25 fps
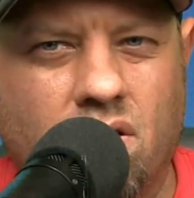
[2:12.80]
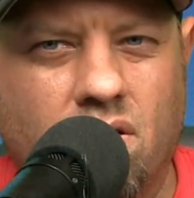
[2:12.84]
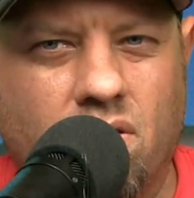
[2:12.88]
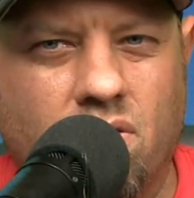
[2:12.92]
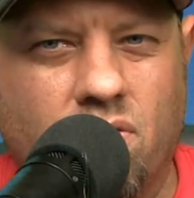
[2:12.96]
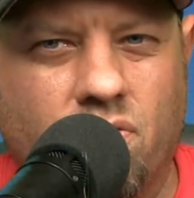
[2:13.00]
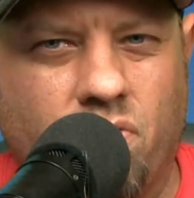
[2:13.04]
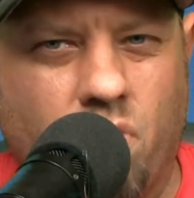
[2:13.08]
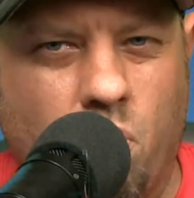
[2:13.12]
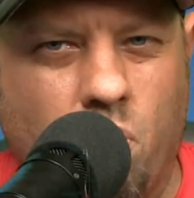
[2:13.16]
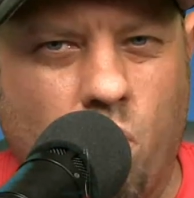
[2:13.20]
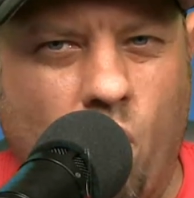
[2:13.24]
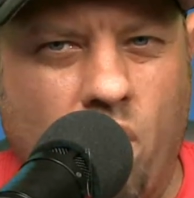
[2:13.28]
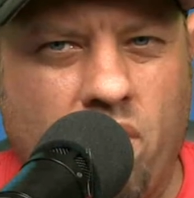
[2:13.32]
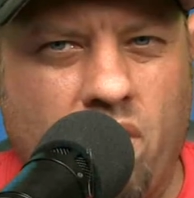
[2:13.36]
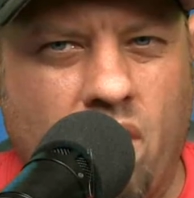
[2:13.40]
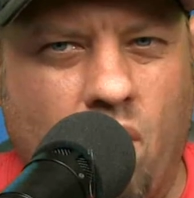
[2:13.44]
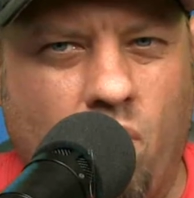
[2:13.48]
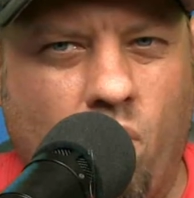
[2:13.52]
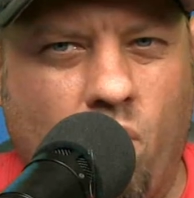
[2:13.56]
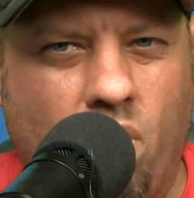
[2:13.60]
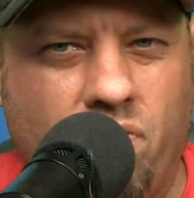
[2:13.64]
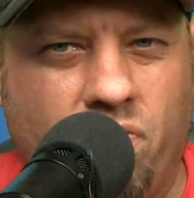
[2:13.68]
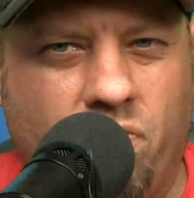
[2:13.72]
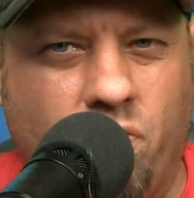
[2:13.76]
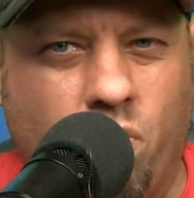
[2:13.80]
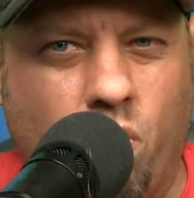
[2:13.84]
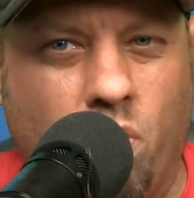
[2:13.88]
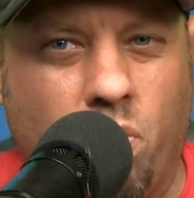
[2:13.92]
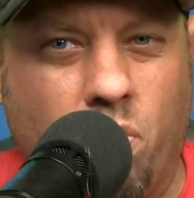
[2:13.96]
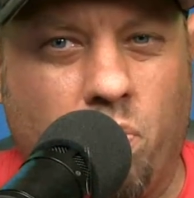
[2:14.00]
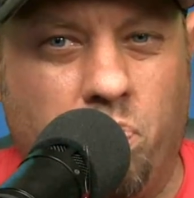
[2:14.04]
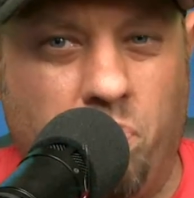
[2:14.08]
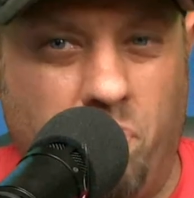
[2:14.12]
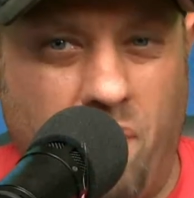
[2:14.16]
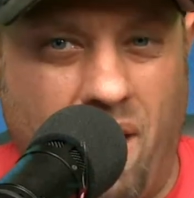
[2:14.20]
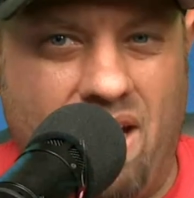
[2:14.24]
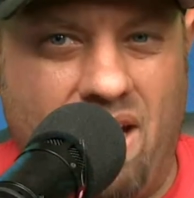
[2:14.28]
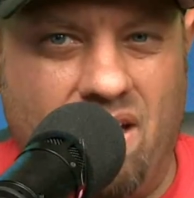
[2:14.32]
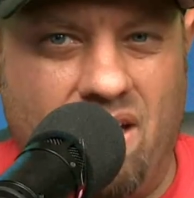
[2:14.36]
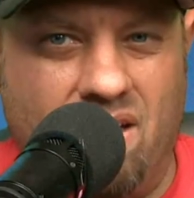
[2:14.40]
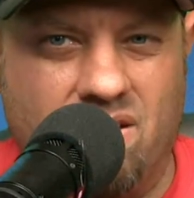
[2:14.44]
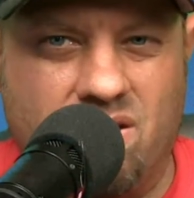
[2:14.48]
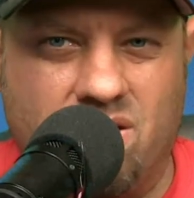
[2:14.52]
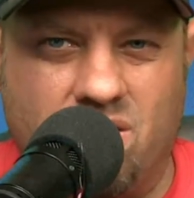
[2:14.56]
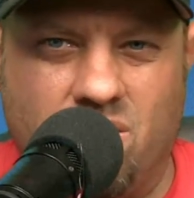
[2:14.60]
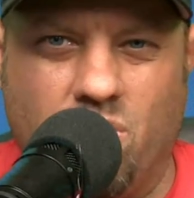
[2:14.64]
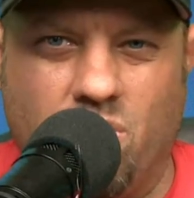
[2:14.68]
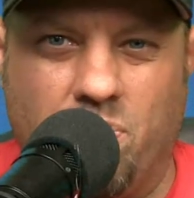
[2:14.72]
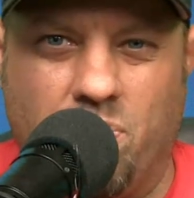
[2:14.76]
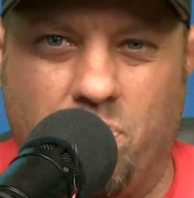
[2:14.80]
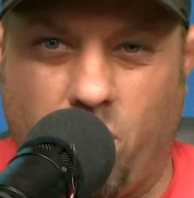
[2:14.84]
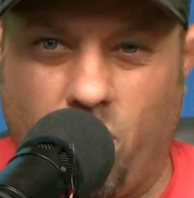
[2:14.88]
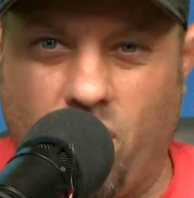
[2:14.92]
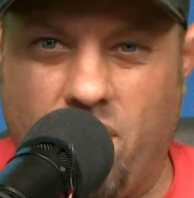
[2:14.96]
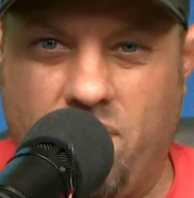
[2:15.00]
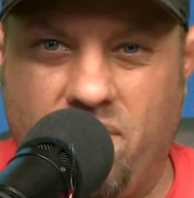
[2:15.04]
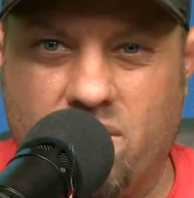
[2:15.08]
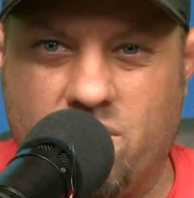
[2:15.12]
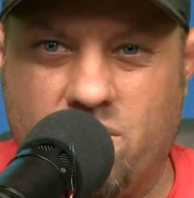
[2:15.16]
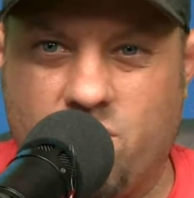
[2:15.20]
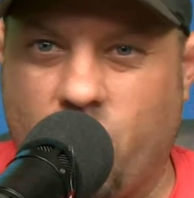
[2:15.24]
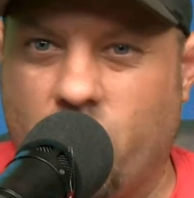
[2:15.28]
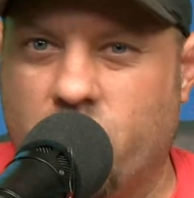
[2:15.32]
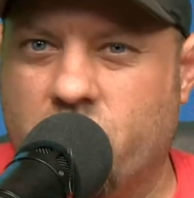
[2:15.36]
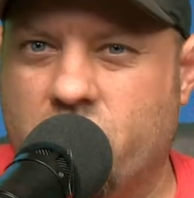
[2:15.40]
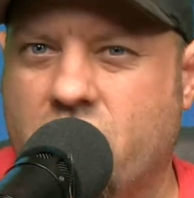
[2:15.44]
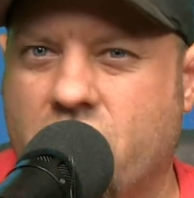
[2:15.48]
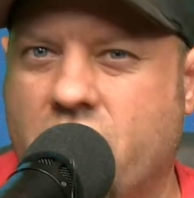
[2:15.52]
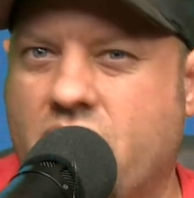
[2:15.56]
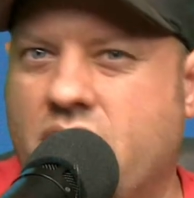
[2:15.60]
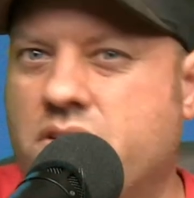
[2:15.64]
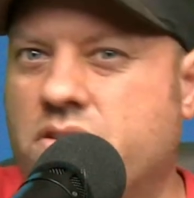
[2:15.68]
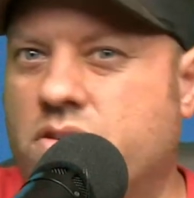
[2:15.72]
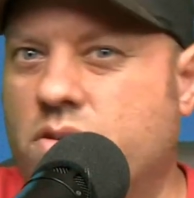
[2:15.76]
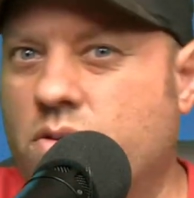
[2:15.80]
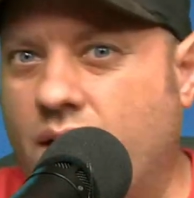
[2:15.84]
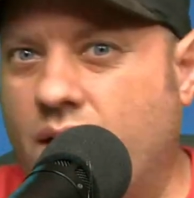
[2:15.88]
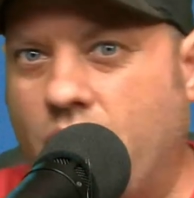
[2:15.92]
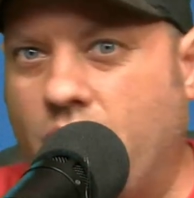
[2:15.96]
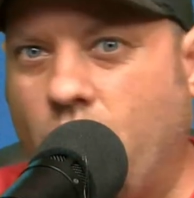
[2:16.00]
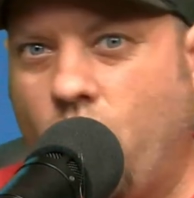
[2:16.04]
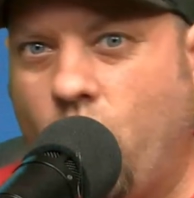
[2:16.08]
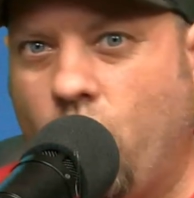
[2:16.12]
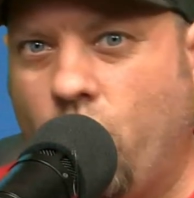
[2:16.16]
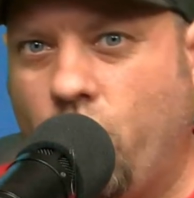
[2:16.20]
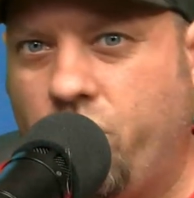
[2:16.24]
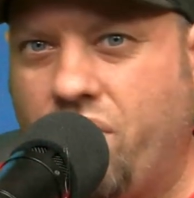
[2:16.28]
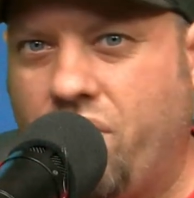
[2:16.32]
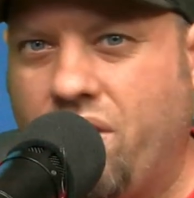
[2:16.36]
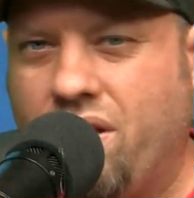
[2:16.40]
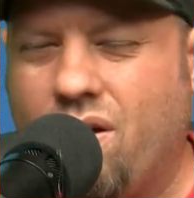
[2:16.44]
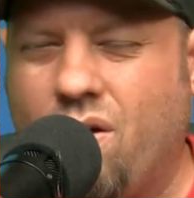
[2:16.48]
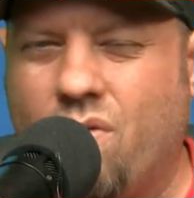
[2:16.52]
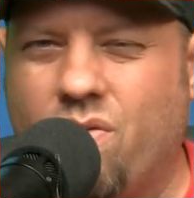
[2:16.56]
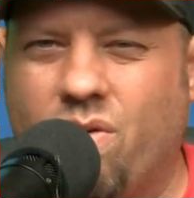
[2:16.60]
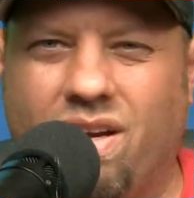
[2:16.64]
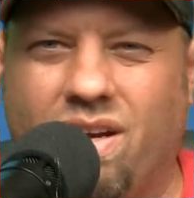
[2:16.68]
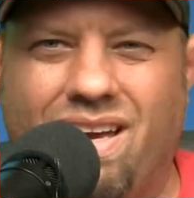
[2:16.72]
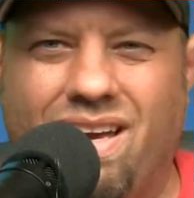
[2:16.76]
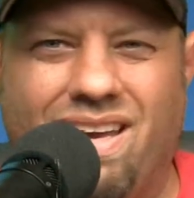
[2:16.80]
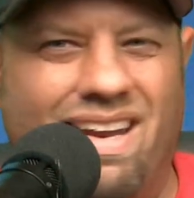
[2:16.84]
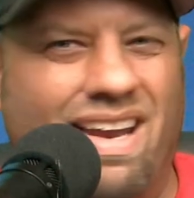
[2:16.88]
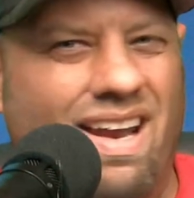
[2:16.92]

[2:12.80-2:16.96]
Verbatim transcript: from one point one four beta to a previous version and then do that whole thing over again.